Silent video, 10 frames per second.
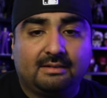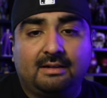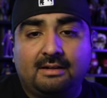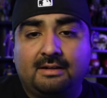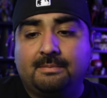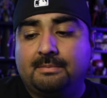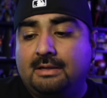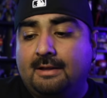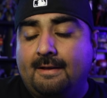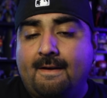
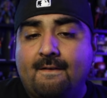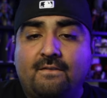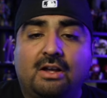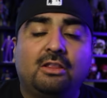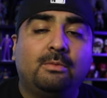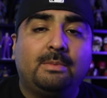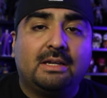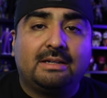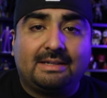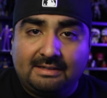Follow me
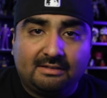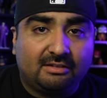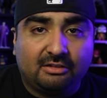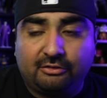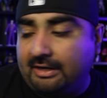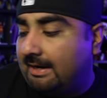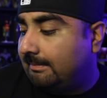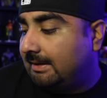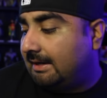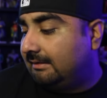on
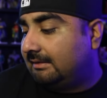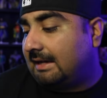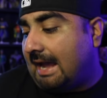Instagram, guys.